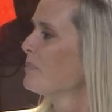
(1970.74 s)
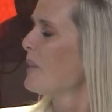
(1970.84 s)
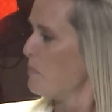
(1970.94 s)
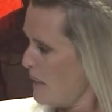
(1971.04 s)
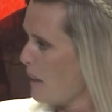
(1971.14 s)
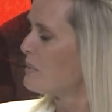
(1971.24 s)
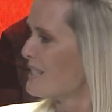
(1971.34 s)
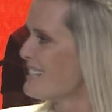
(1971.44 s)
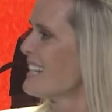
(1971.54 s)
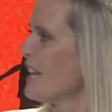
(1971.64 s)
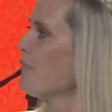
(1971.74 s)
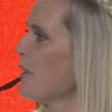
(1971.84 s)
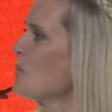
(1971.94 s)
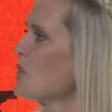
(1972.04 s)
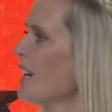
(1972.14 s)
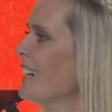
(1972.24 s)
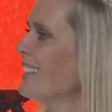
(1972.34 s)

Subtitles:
and be able to see a future.